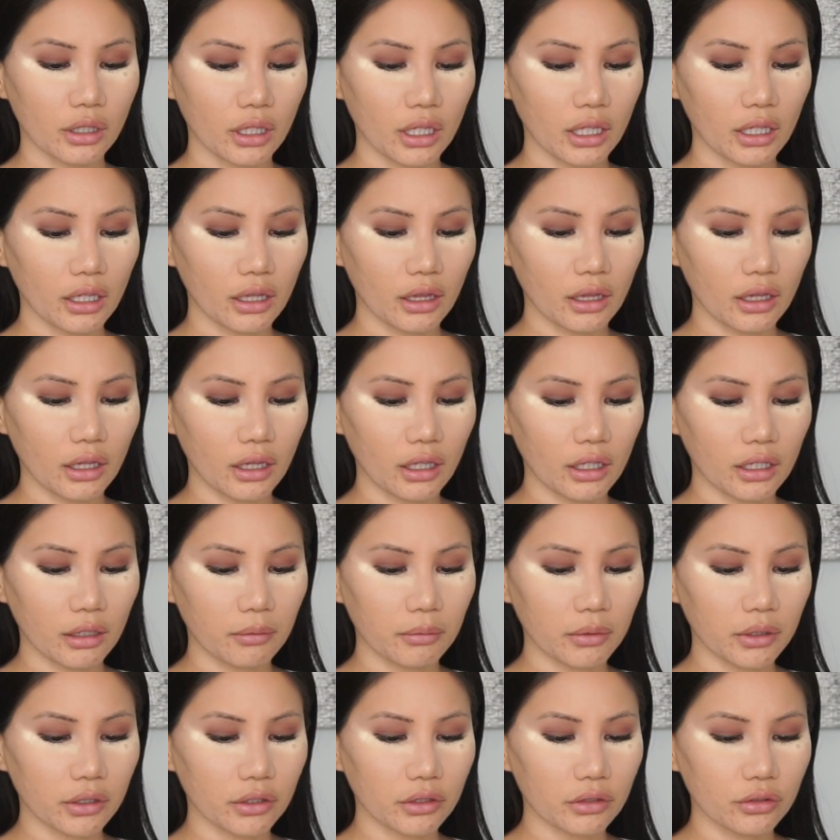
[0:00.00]
And then
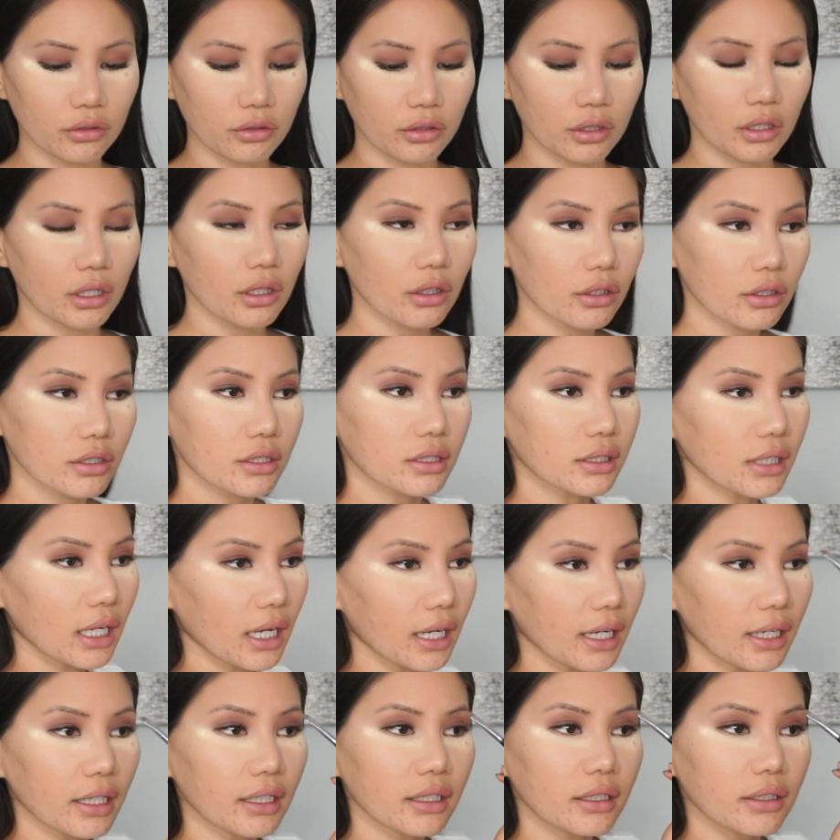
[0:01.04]
I'm going to do the other
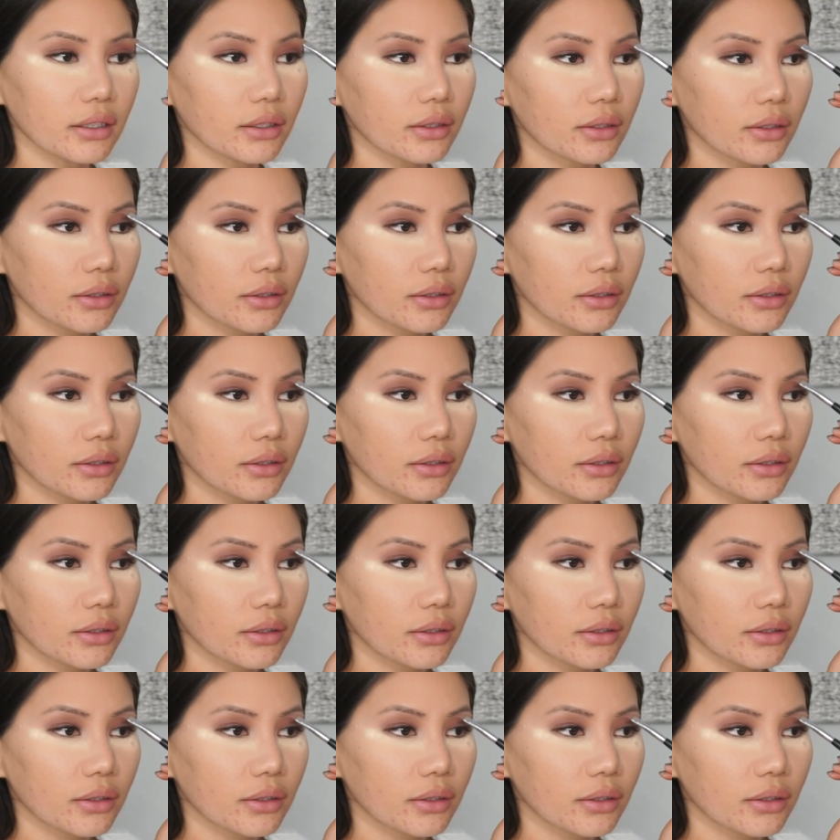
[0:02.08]
side.